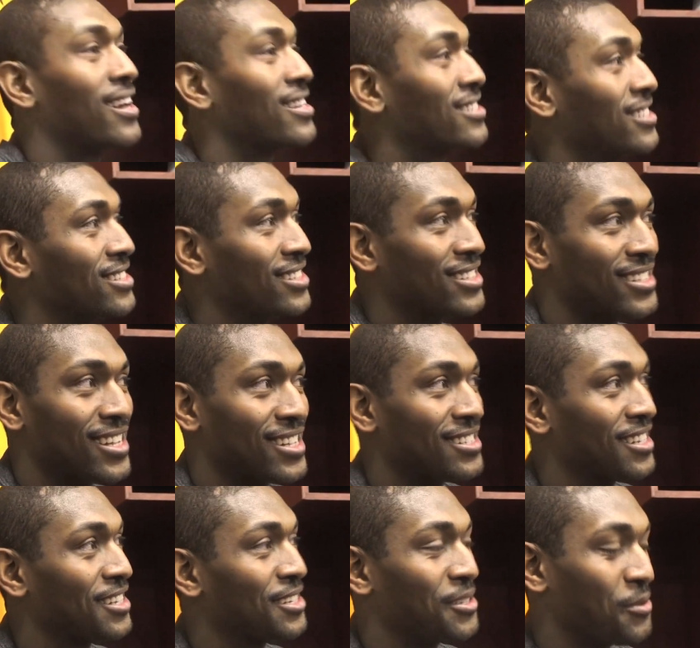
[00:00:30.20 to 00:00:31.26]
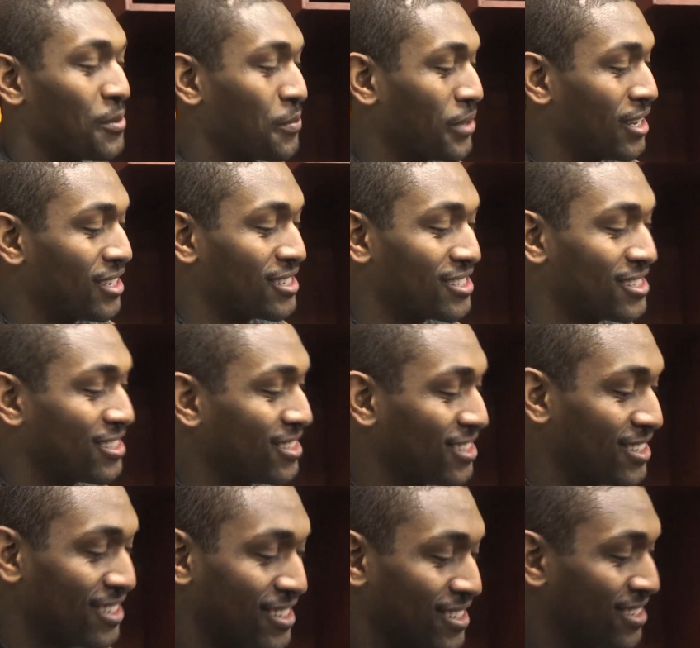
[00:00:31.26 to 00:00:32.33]
It just has nothing to do with peace.
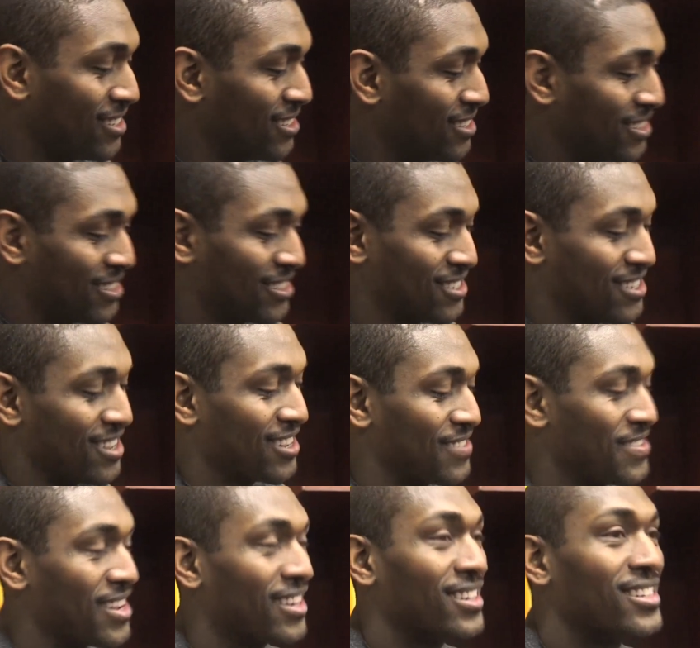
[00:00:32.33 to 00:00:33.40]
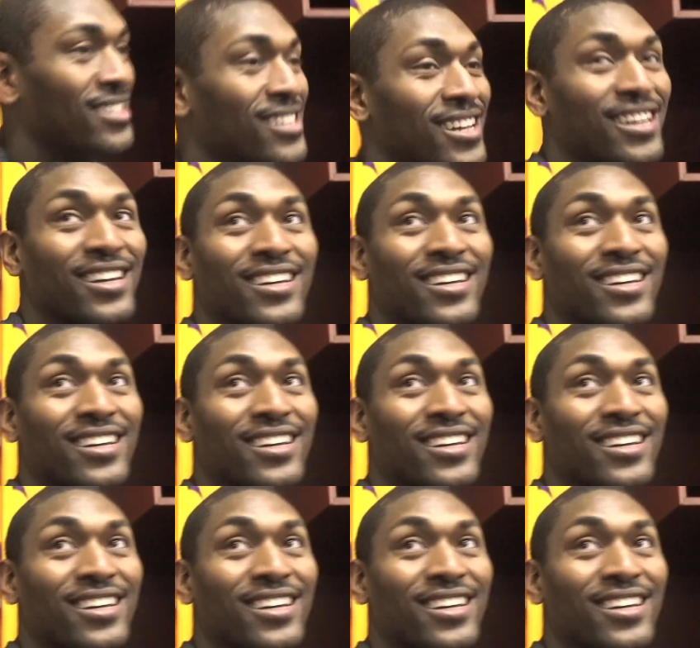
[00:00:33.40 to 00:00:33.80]
So I'm not going to say